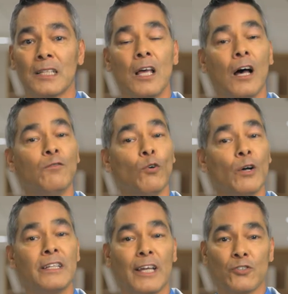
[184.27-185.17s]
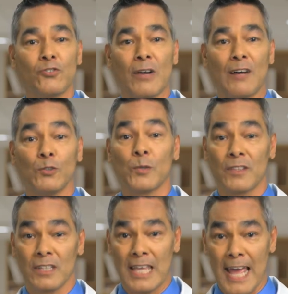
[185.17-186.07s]
Avoid air travel with a
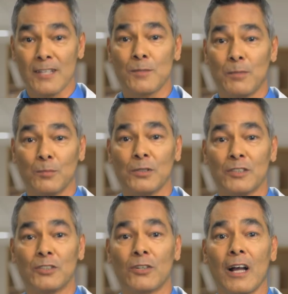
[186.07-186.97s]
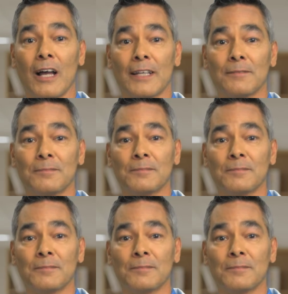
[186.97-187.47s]
gas bubble in your eye.